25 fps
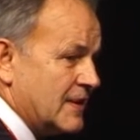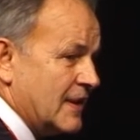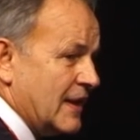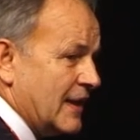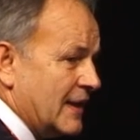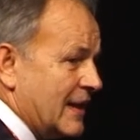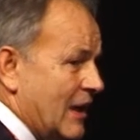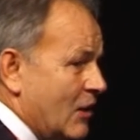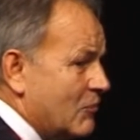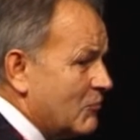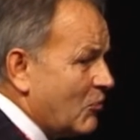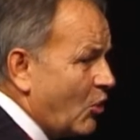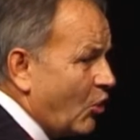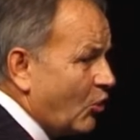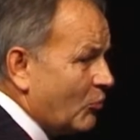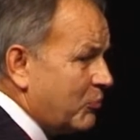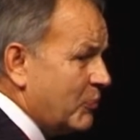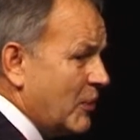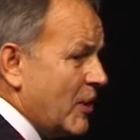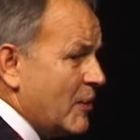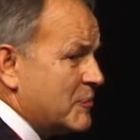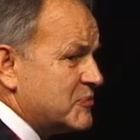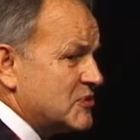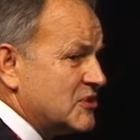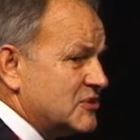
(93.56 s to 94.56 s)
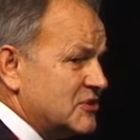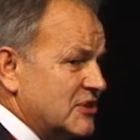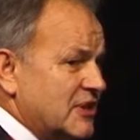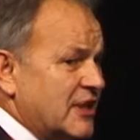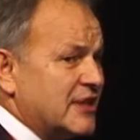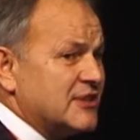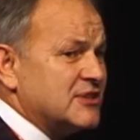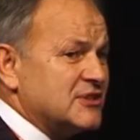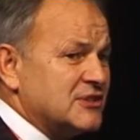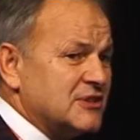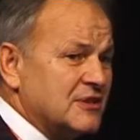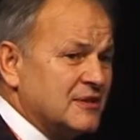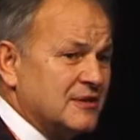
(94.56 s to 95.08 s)
And our moral purpose is
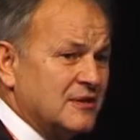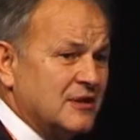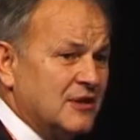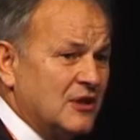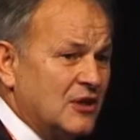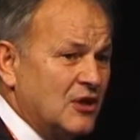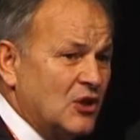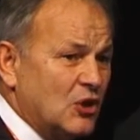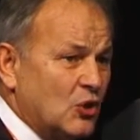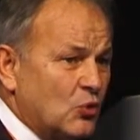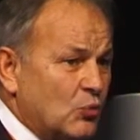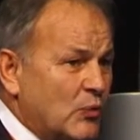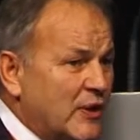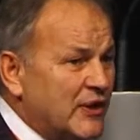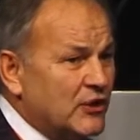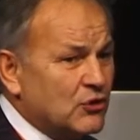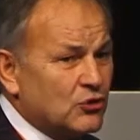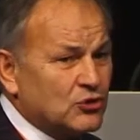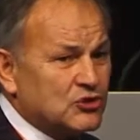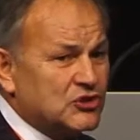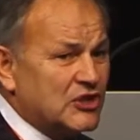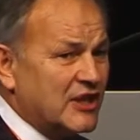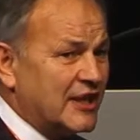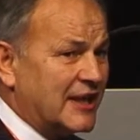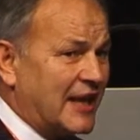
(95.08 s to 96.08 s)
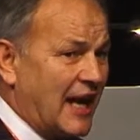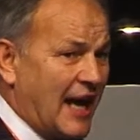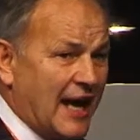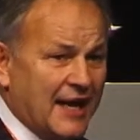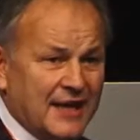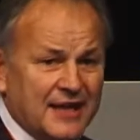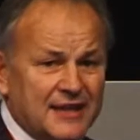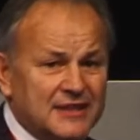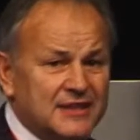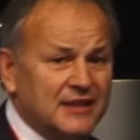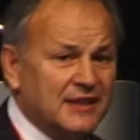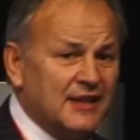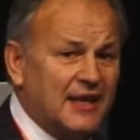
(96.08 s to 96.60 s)
this. We don't take
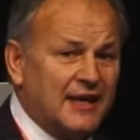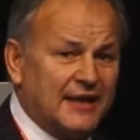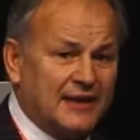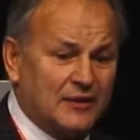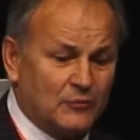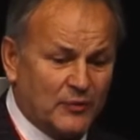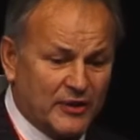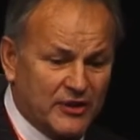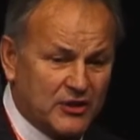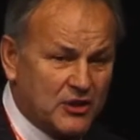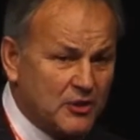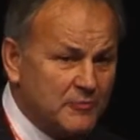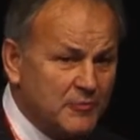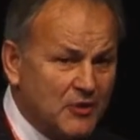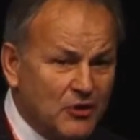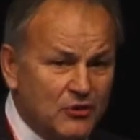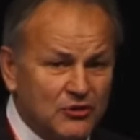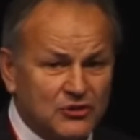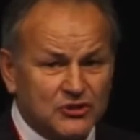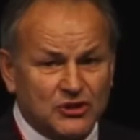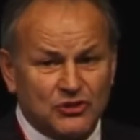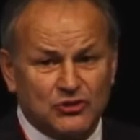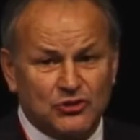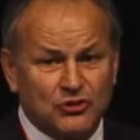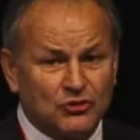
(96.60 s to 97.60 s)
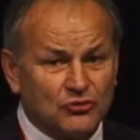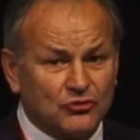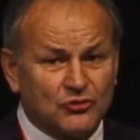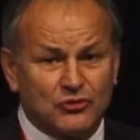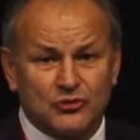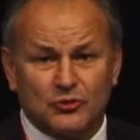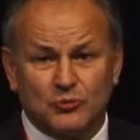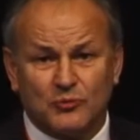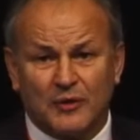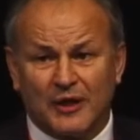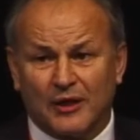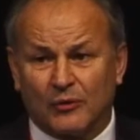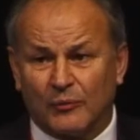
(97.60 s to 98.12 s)
any delight when communities don't
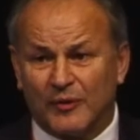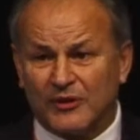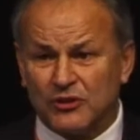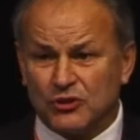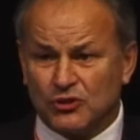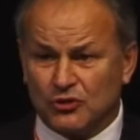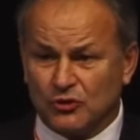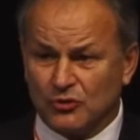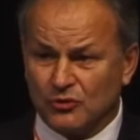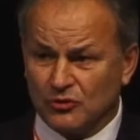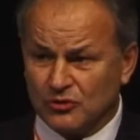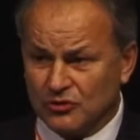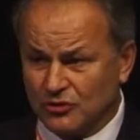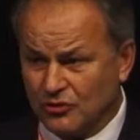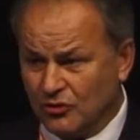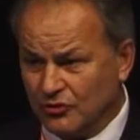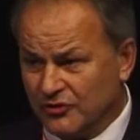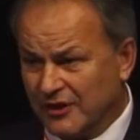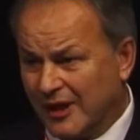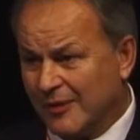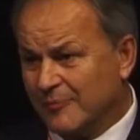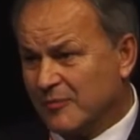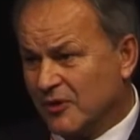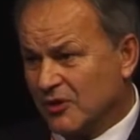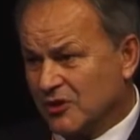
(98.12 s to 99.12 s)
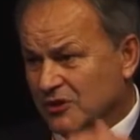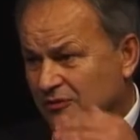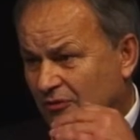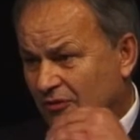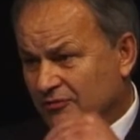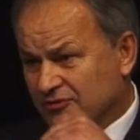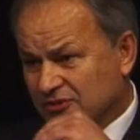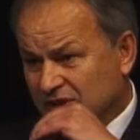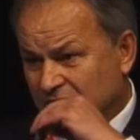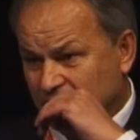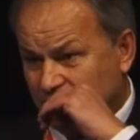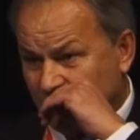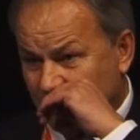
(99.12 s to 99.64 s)
do well. When schools go down because of
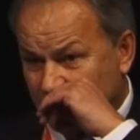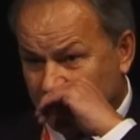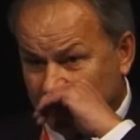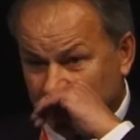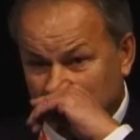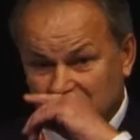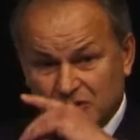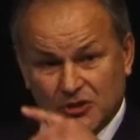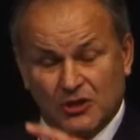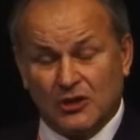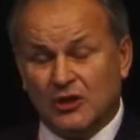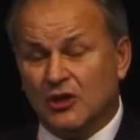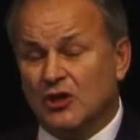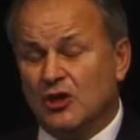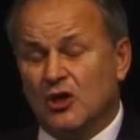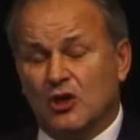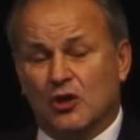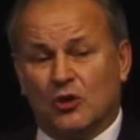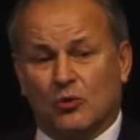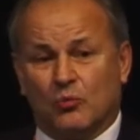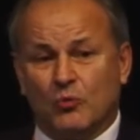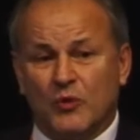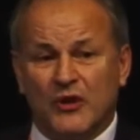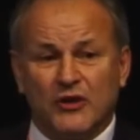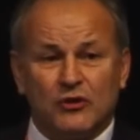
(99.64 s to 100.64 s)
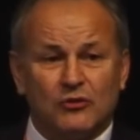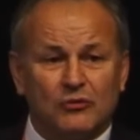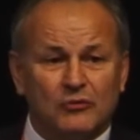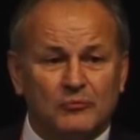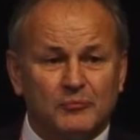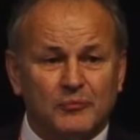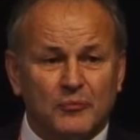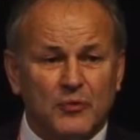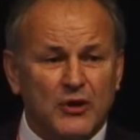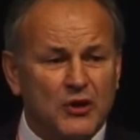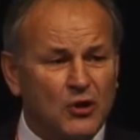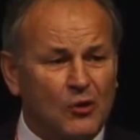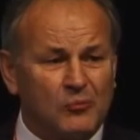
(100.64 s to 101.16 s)
officer judgments, we're
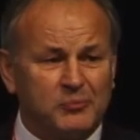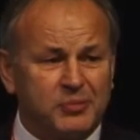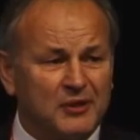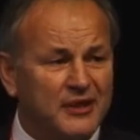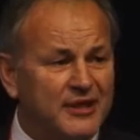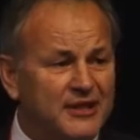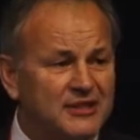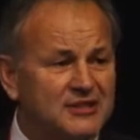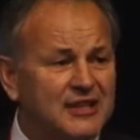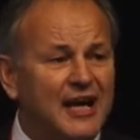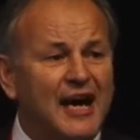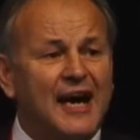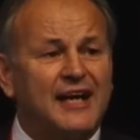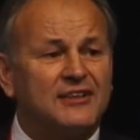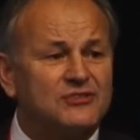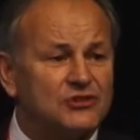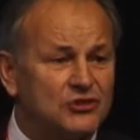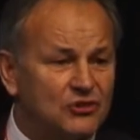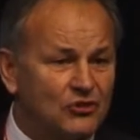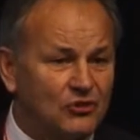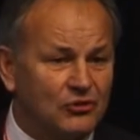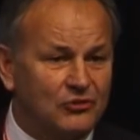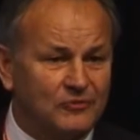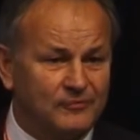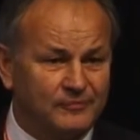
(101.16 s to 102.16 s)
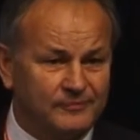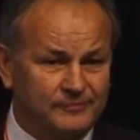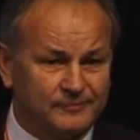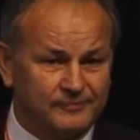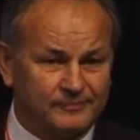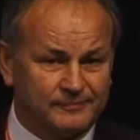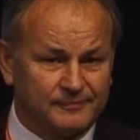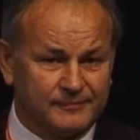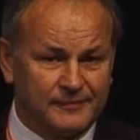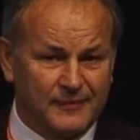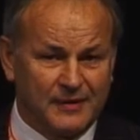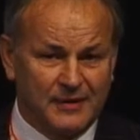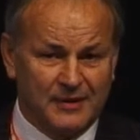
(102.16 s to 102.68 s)
not pleased at all.
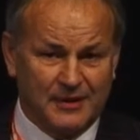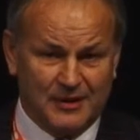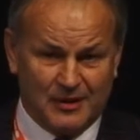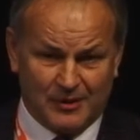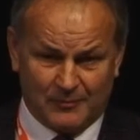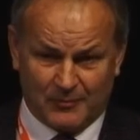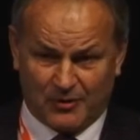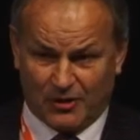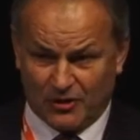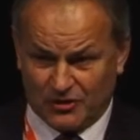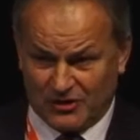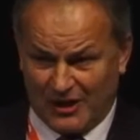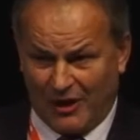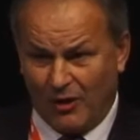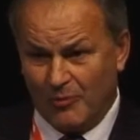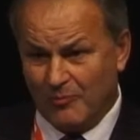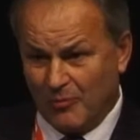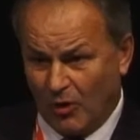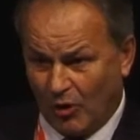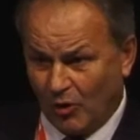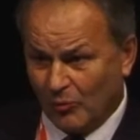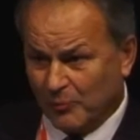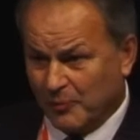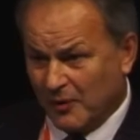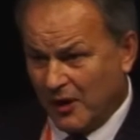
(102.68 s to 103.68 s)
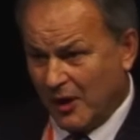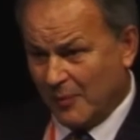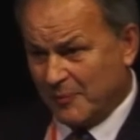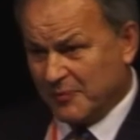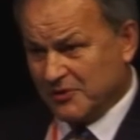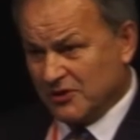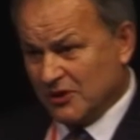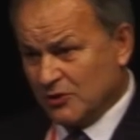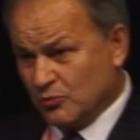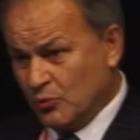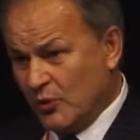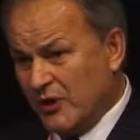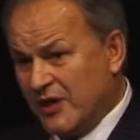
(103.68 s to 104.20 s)
Because our moral
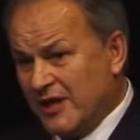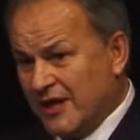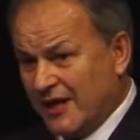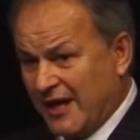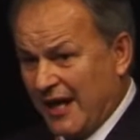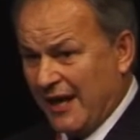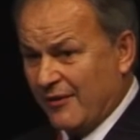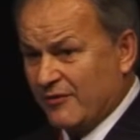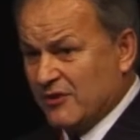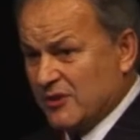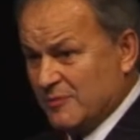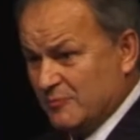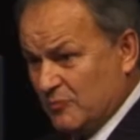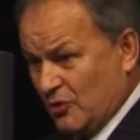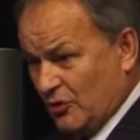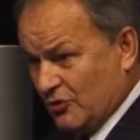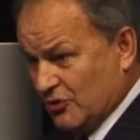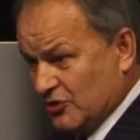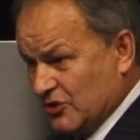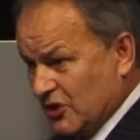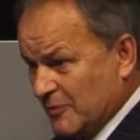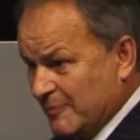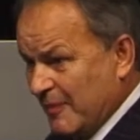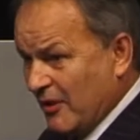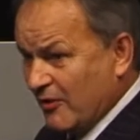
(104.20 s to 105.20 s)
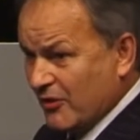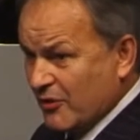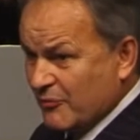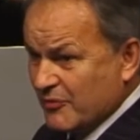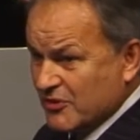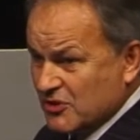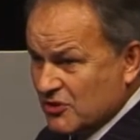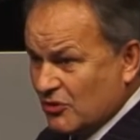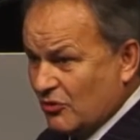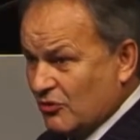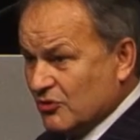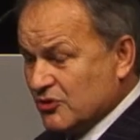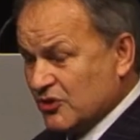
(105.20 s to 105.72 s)
purpose is we care as much about the
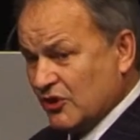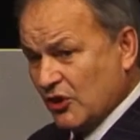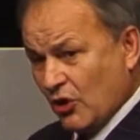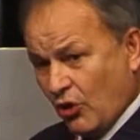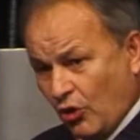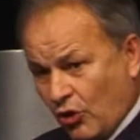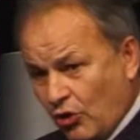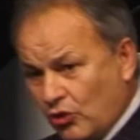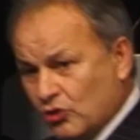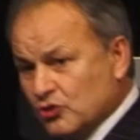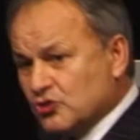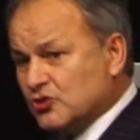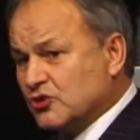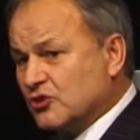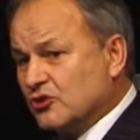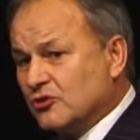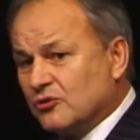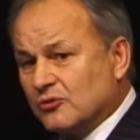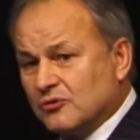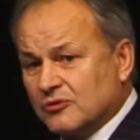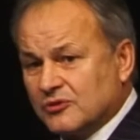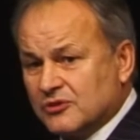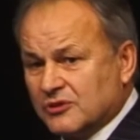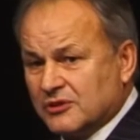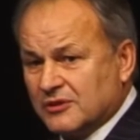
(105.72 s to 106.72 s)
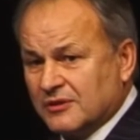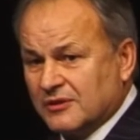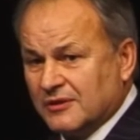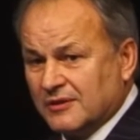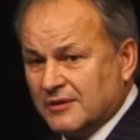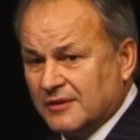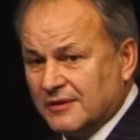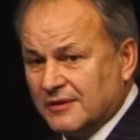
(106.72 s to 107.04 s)
results in all schools,